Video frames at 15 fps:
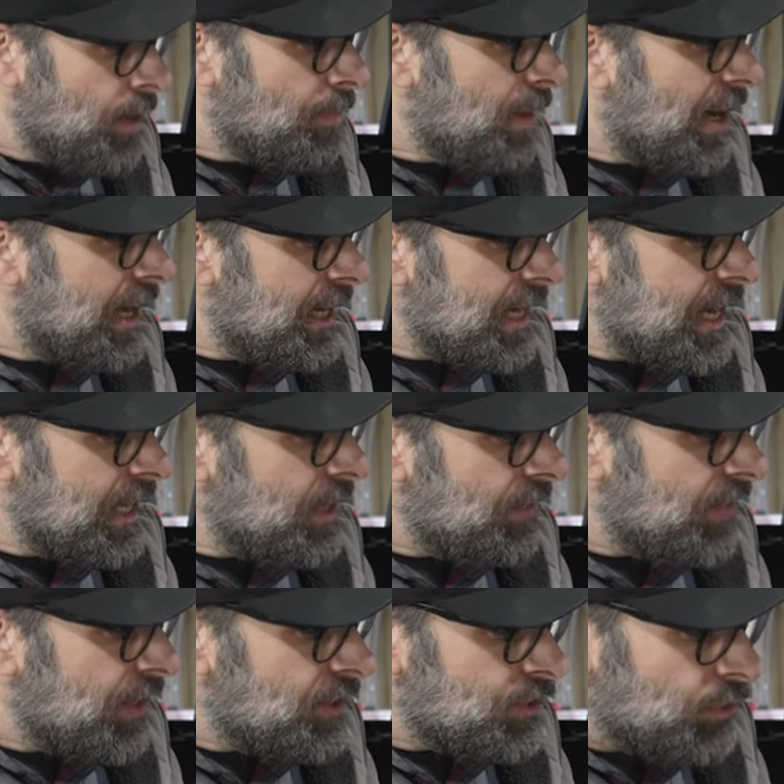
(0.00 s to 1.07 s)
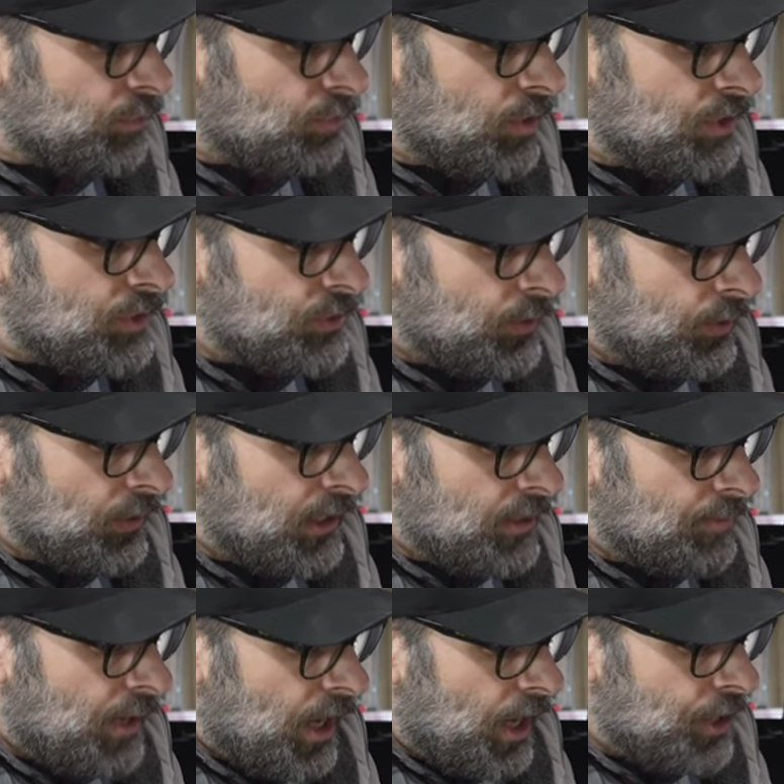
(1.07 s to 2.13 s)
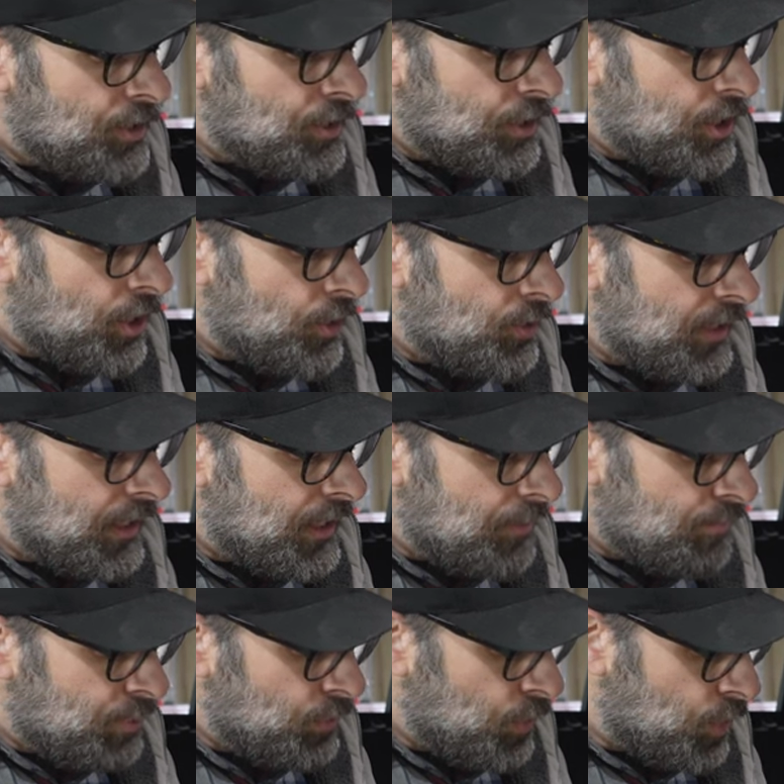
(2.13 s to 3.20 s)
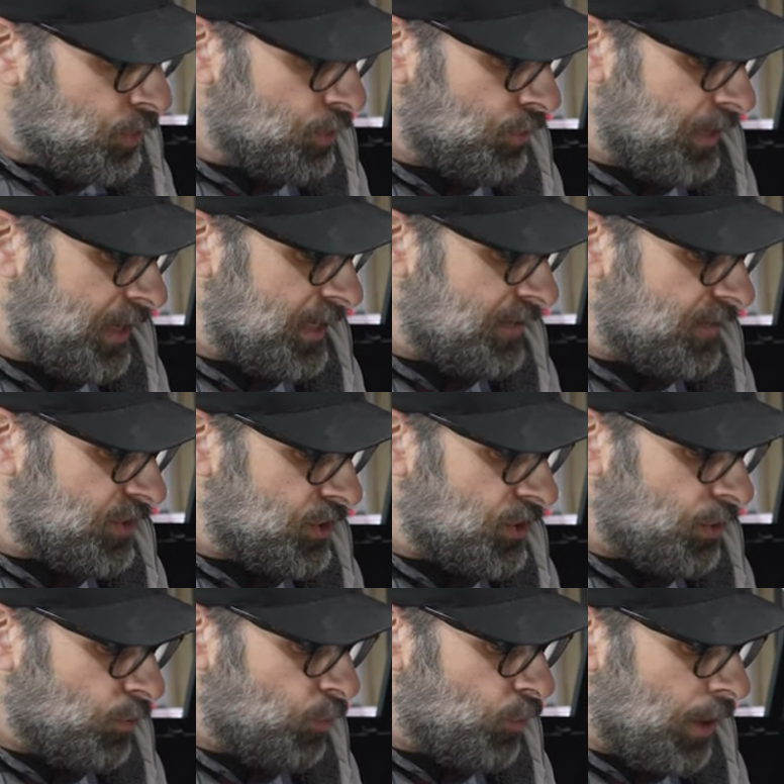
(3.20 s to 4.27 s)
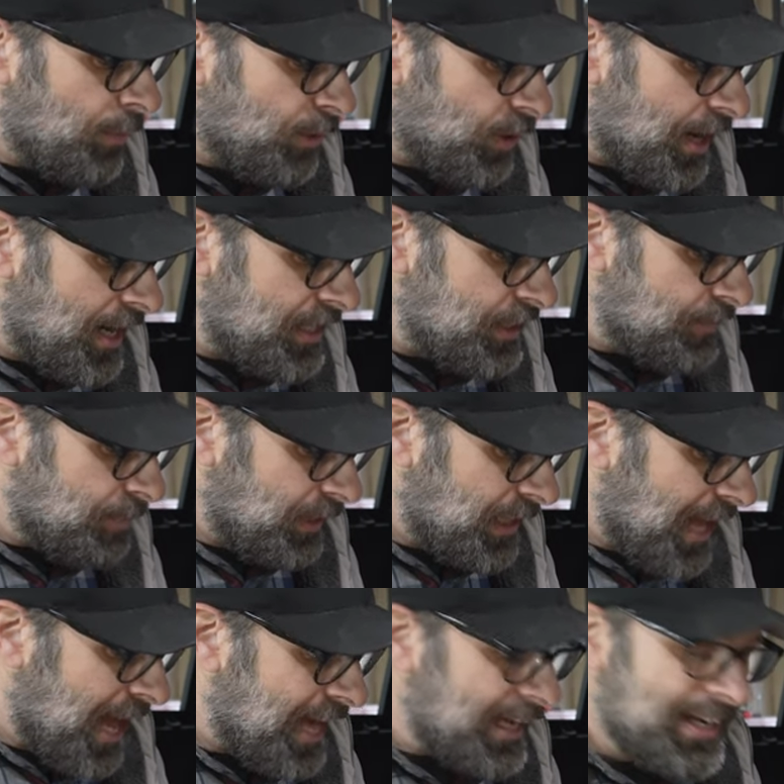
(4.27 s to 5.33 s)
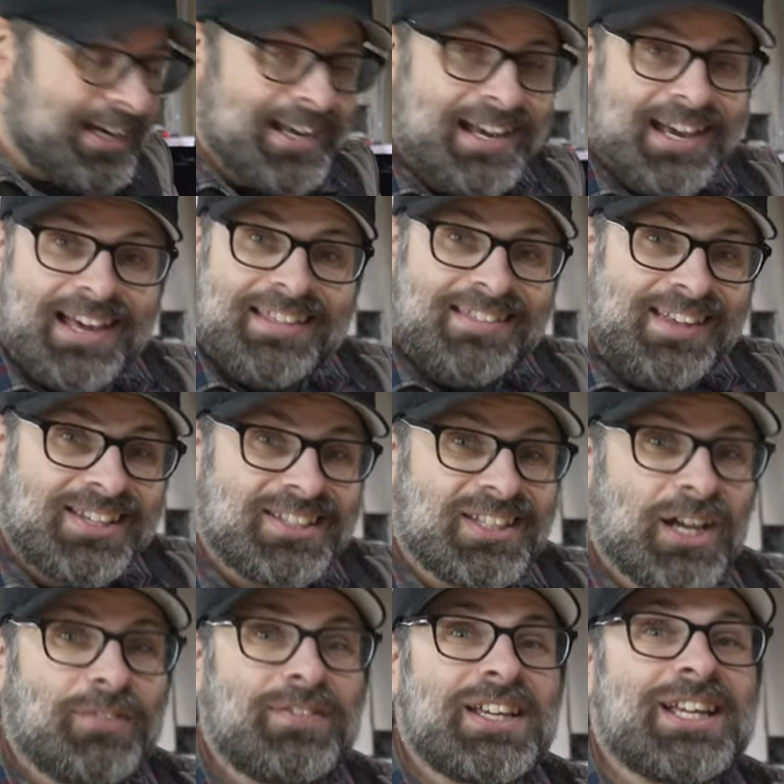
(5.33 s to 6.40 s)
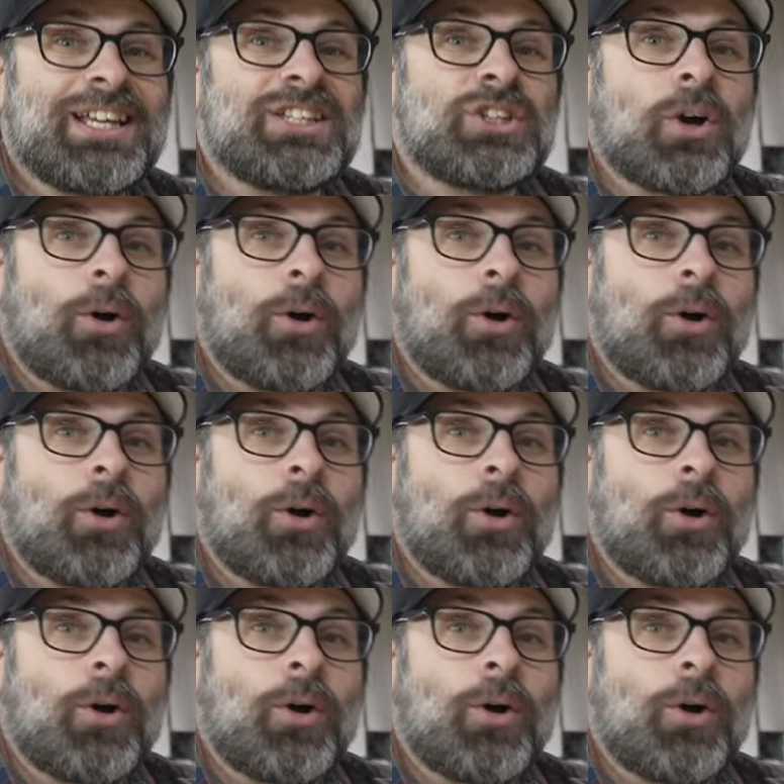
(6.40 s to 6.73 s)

buy a can of this Rust-Oleum Undercoating Pro-Grade. This is a rubberized black. This stuff is